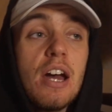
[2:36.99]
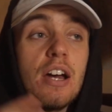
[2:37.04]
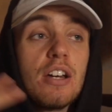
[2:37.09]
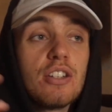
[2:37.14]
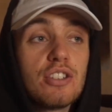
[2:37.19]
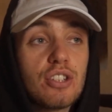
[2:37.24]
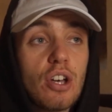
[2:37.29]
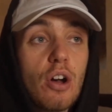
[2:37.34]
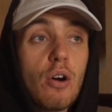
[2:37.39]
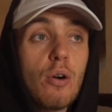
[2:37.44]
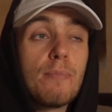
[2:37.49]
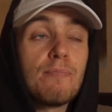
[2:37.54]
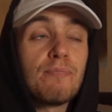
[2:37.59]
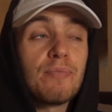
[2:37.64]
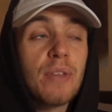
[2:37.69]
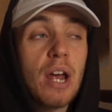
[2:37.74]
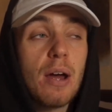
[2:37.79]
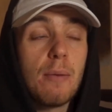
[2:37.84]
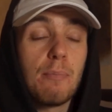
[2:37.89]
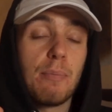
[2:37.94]
So
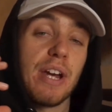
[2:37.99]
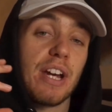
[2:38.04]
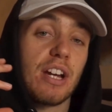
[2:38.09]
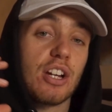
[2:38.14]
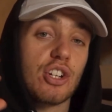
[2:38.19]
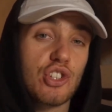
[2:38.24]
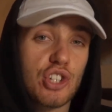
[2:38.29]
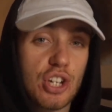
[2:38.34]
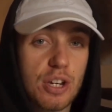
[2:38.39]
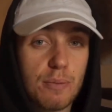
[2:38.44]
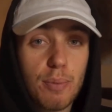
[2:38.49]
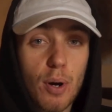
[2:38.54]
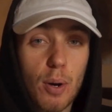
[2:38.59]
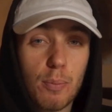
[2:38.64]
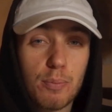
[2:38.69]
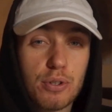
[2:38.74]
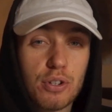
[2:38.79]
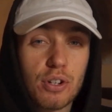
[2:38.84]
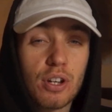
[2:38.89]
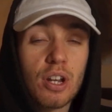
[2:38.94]
pick a cheap
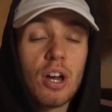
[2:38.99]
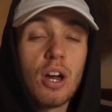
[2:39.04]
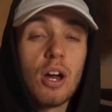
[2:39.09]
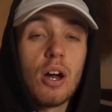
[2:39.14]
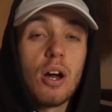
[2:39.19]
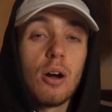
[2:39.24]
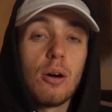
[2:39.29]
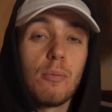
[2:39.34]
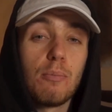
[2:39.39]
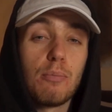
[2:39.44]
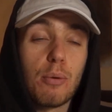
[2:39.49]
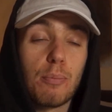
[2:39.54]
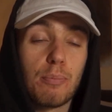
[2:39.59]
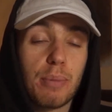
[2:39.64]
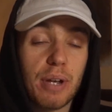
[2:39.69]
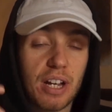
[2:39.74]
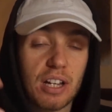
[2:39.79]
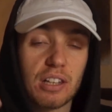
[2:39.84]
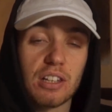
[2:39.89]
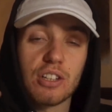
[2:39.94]
option, but
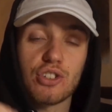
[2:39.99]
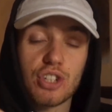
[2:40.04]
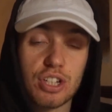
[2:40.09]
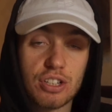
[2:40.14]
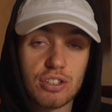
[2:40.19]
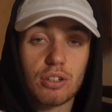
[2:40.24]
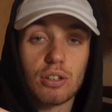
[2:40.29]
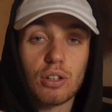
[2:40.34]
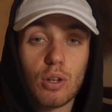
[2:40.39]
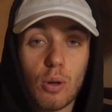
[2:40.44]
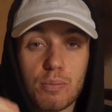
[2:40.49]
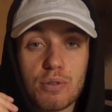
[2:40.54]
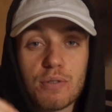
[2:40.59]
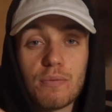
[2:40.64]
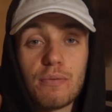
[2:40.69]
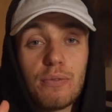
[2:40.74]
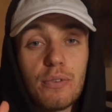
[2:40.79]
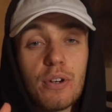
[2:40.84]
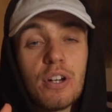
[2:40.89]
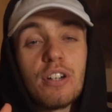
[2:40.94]
pick a logistical
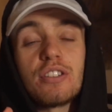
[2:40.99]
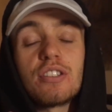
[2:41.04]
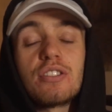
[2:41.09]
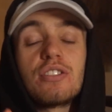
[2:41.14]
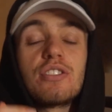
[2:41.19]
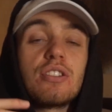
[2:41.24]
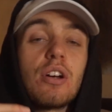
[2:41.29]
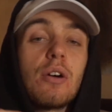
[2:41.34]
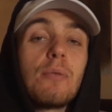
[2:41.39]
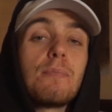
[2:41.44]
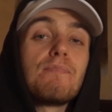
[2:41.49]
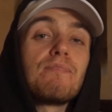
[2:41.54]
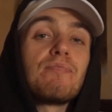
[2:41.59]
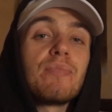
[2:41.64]
option first. So